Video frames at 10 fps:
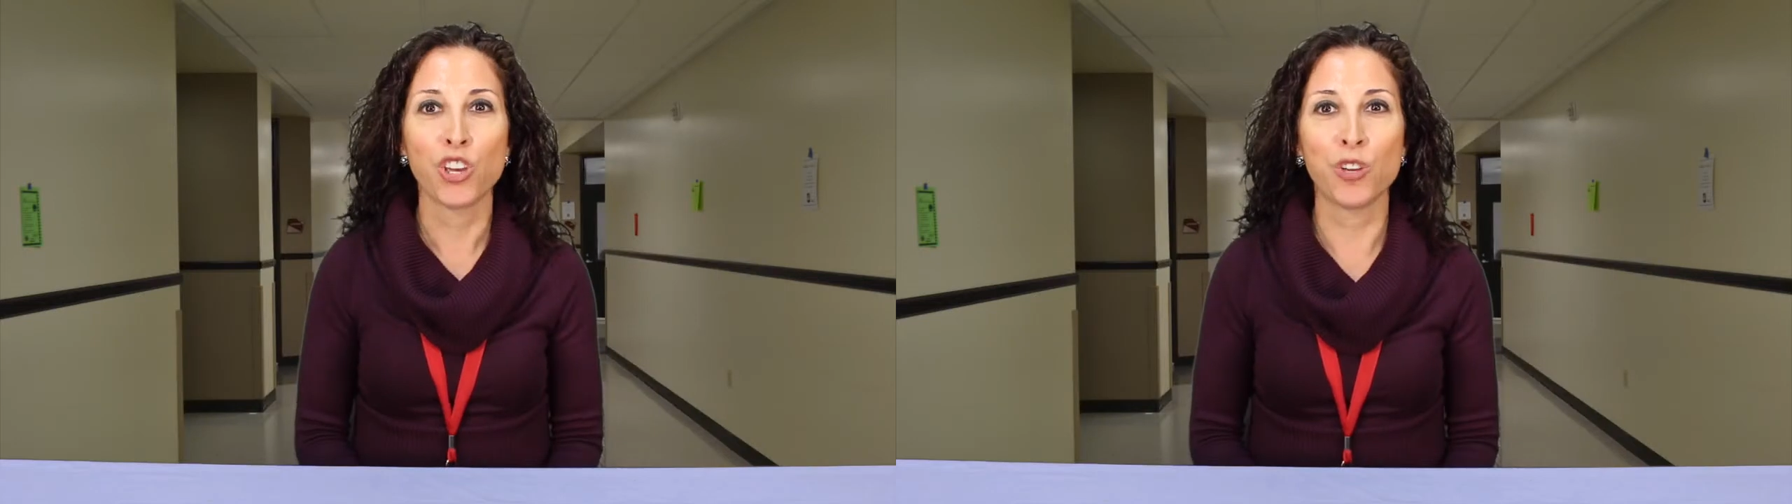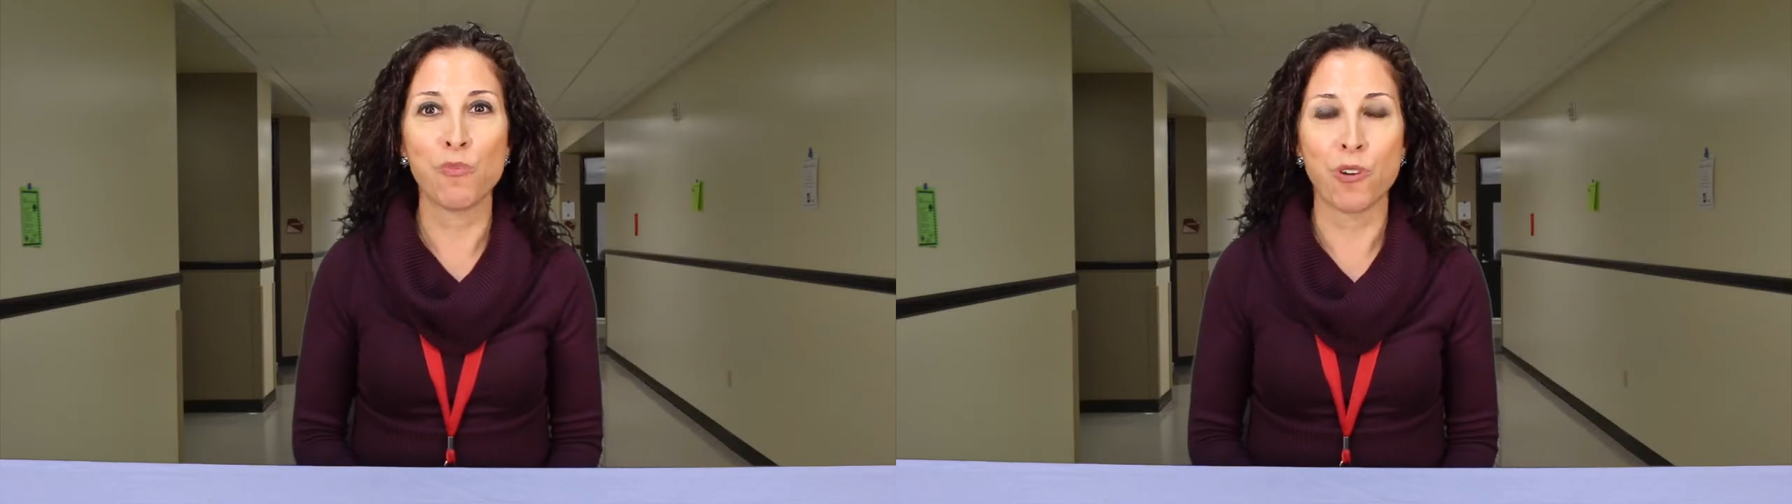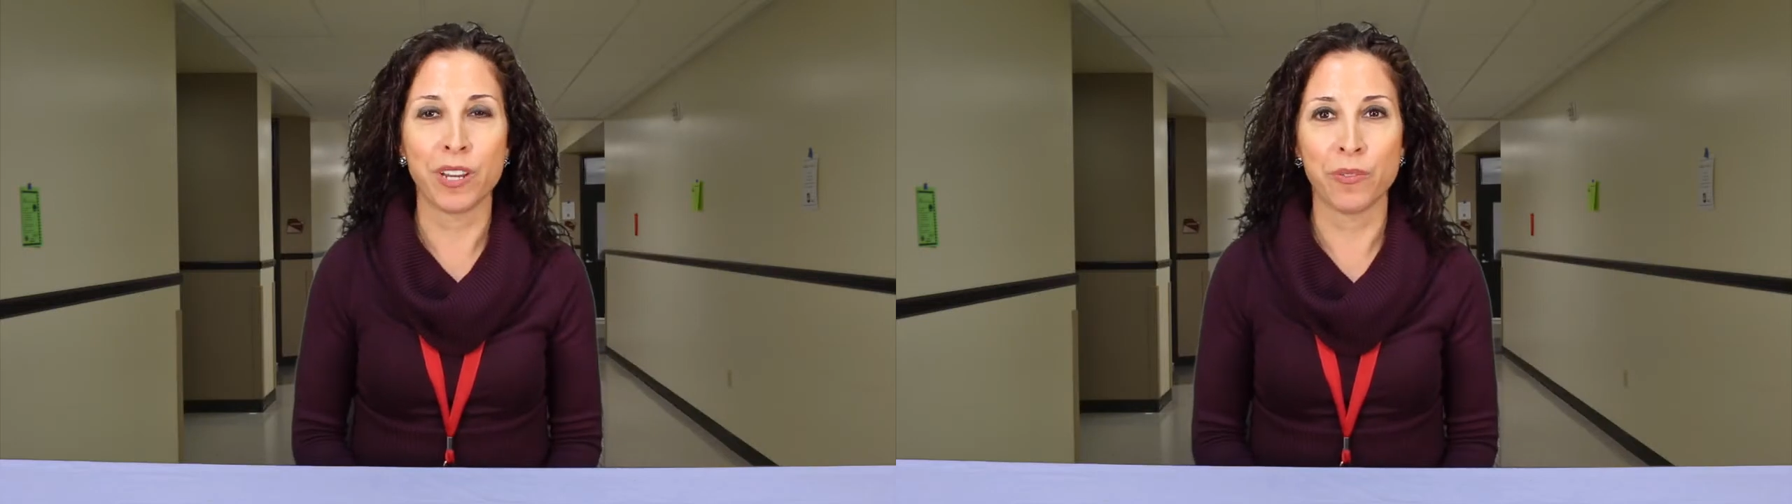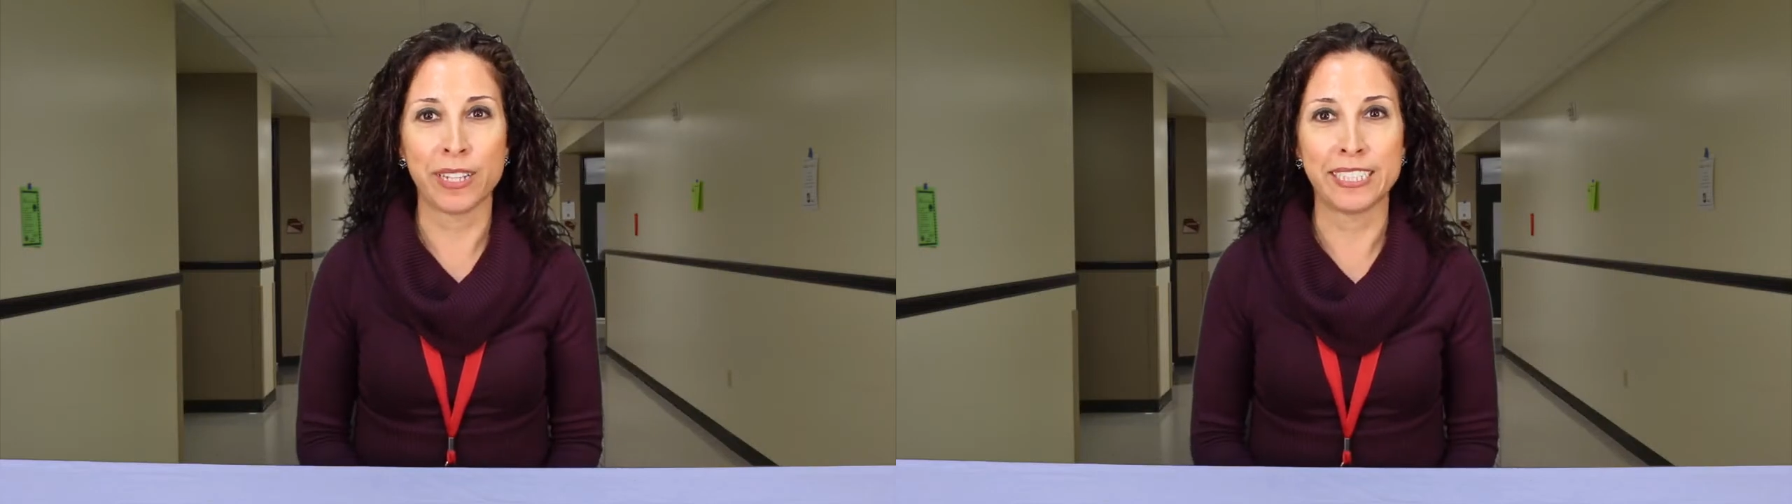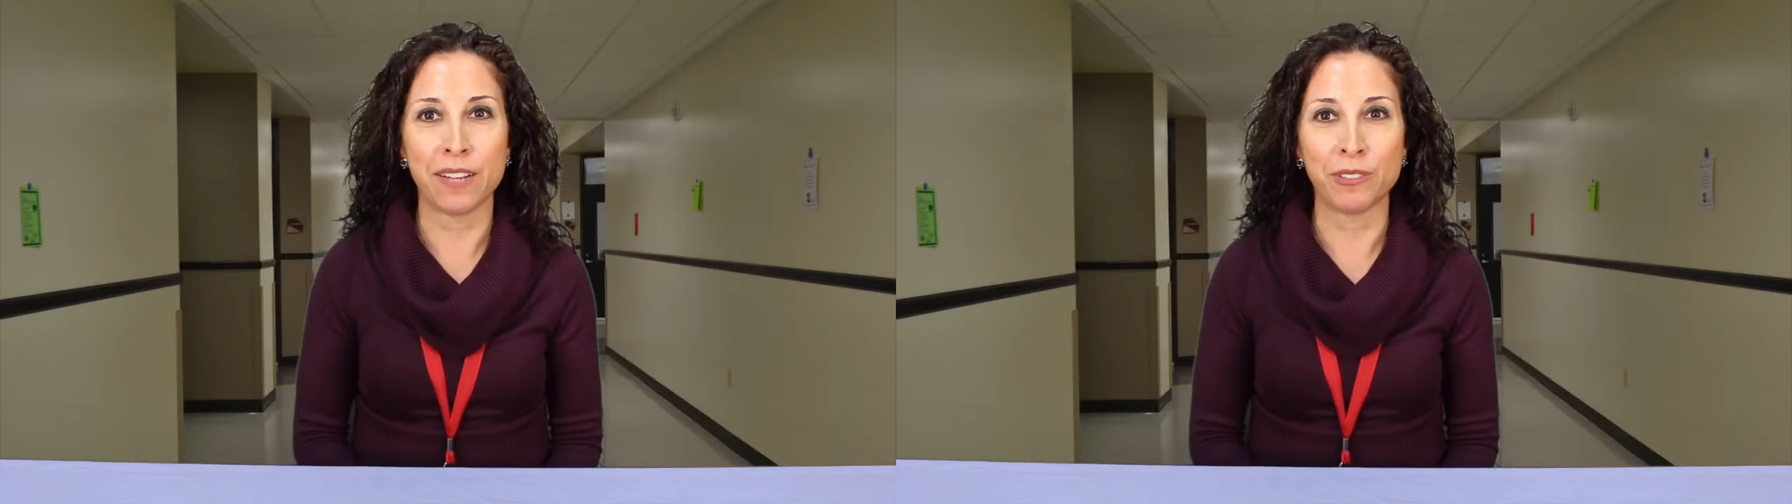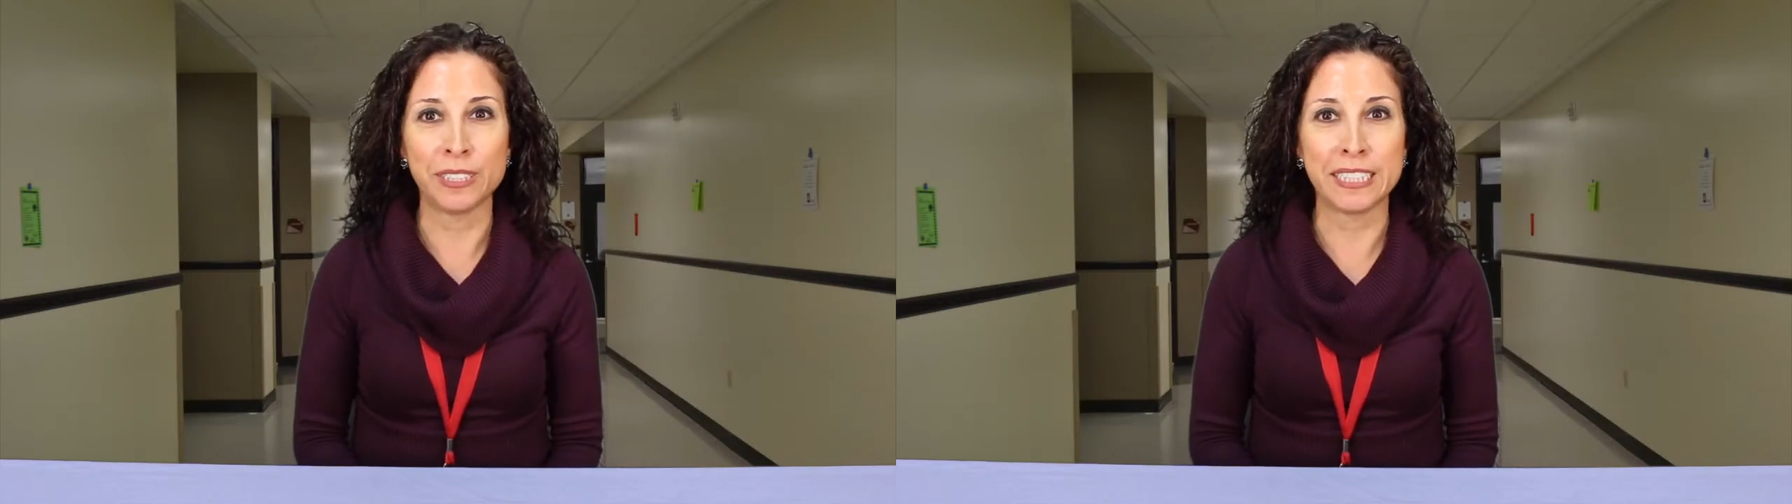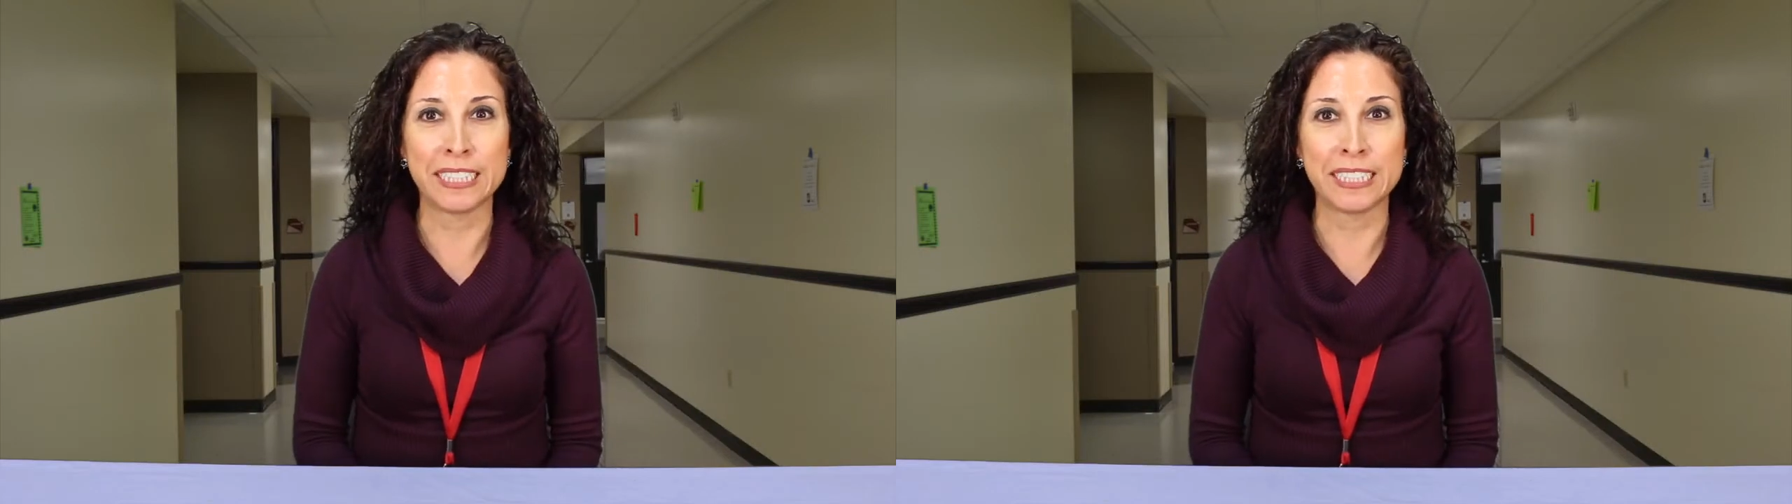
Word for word: Good morning, Red Devils.